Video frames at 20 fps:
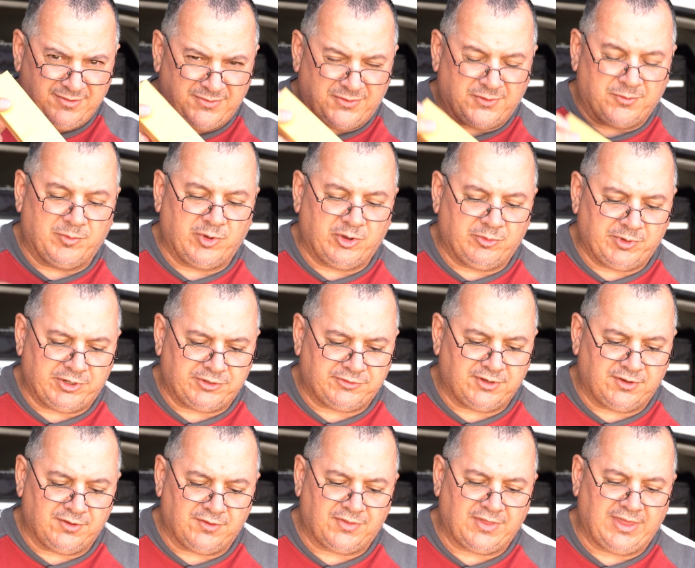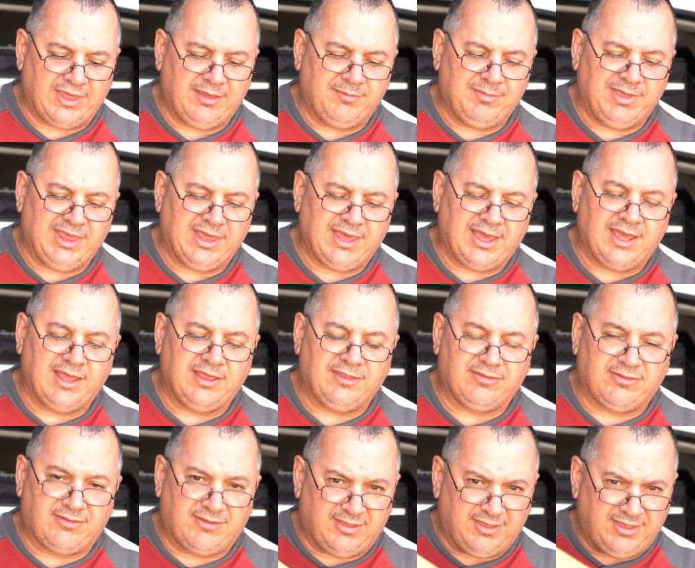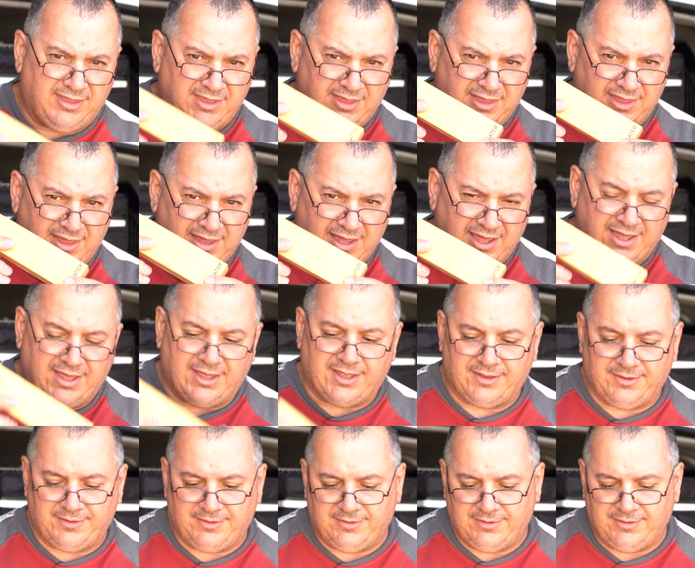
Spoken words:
Thermometer, it's M-E-A-T-E-R.